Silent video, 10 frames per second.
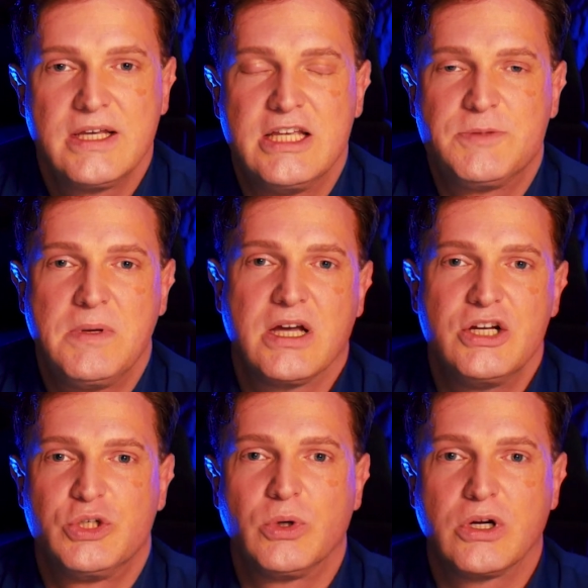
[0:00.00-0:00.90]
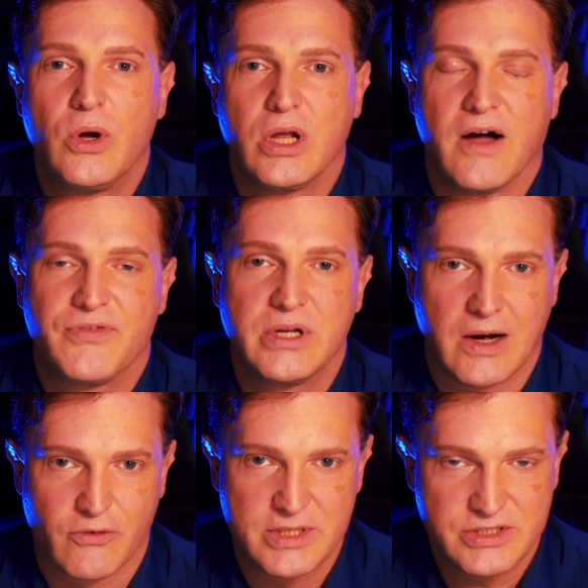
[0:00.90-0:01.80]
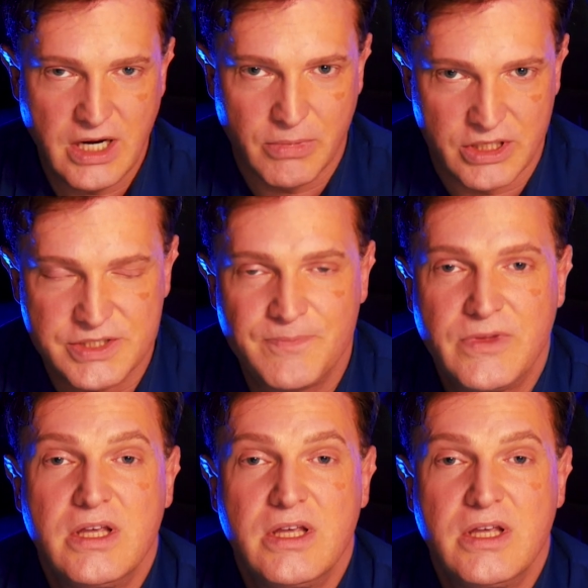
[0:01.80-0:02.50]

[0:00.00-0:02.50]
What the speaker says: is because you were going off the government's numbers.